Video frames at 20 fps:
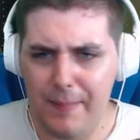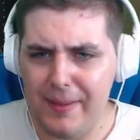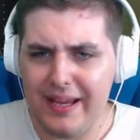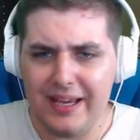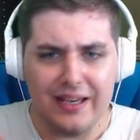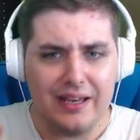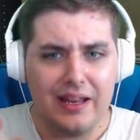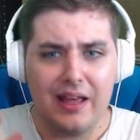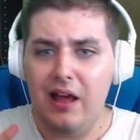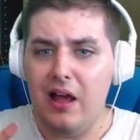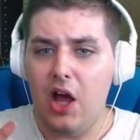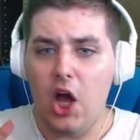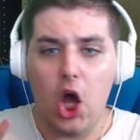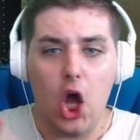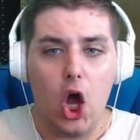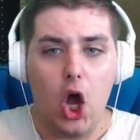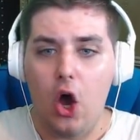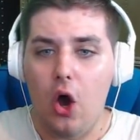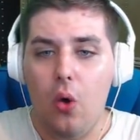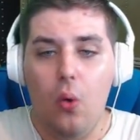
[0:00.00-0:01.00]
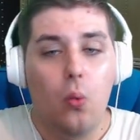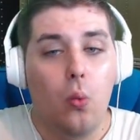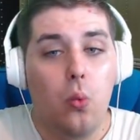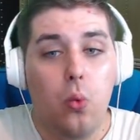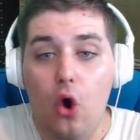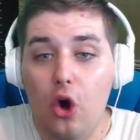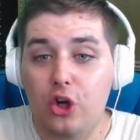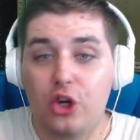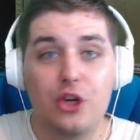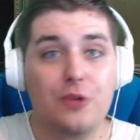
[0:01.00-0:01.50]
mean,
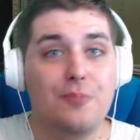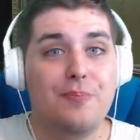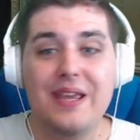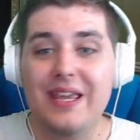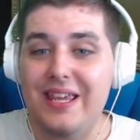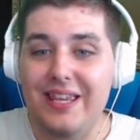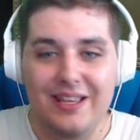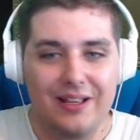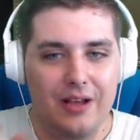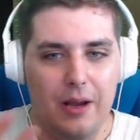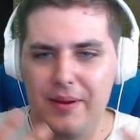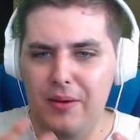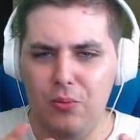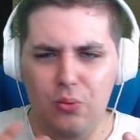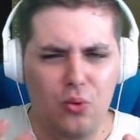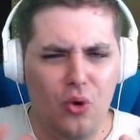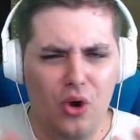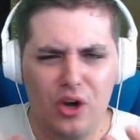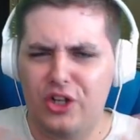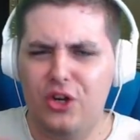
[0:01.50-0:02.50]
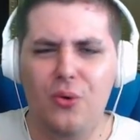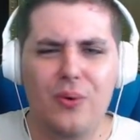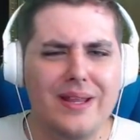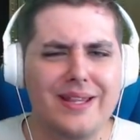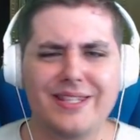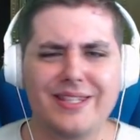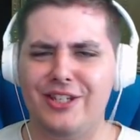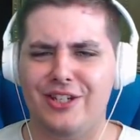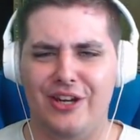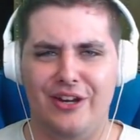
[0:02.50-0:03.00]
what a
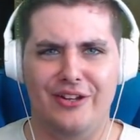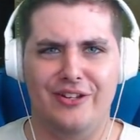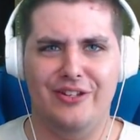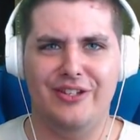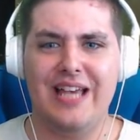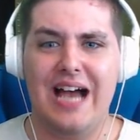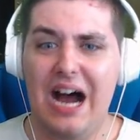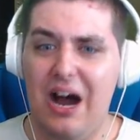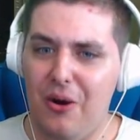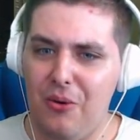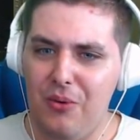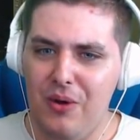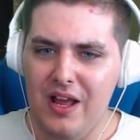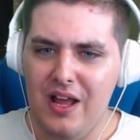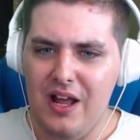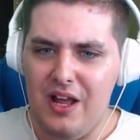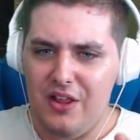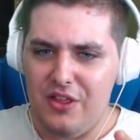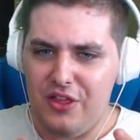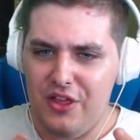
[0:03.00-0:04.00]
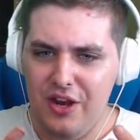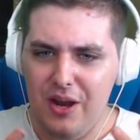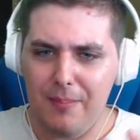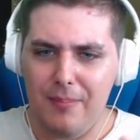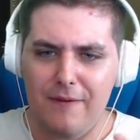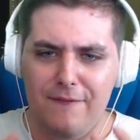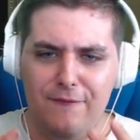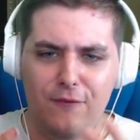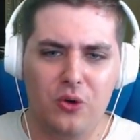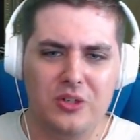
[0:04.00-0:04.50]
coincidence how the
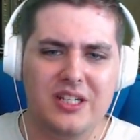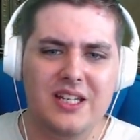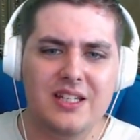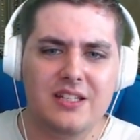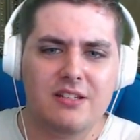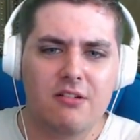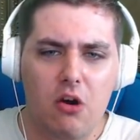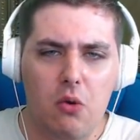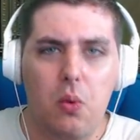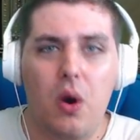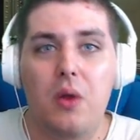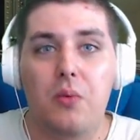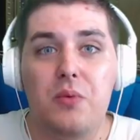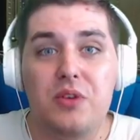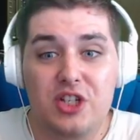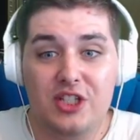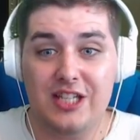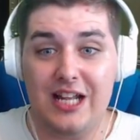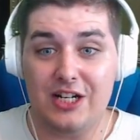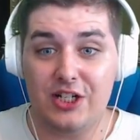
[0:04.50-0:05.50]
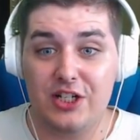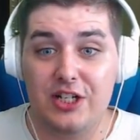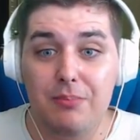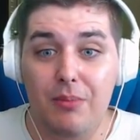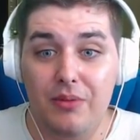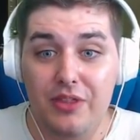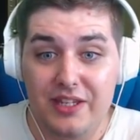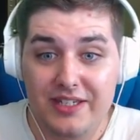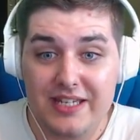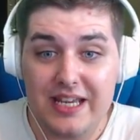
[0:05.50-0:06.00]
number 1401, which is
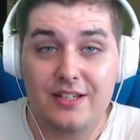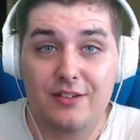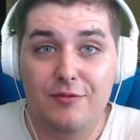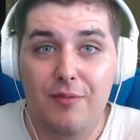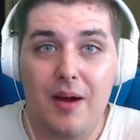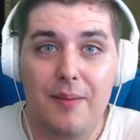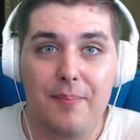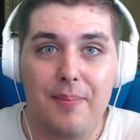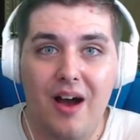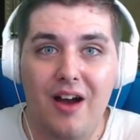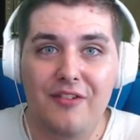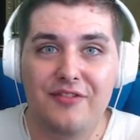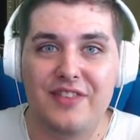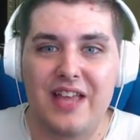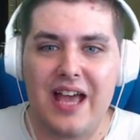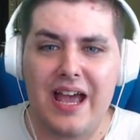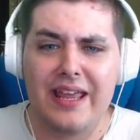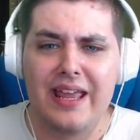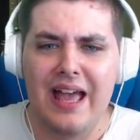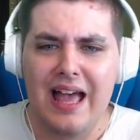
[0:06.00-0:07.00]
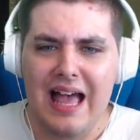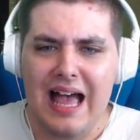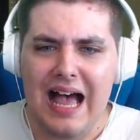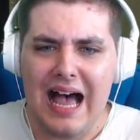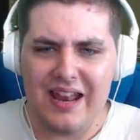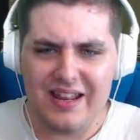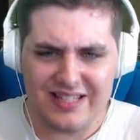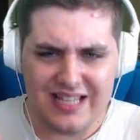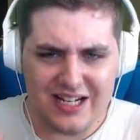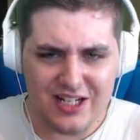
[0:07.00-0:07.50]
actually the date of my birthday,
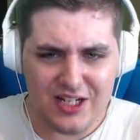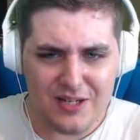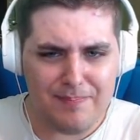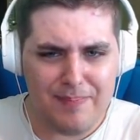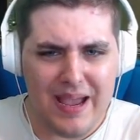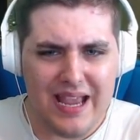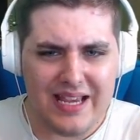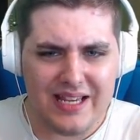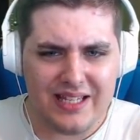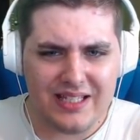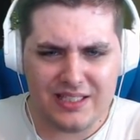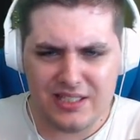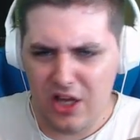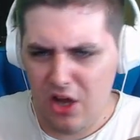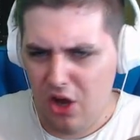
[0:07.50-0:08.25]
and it's actually based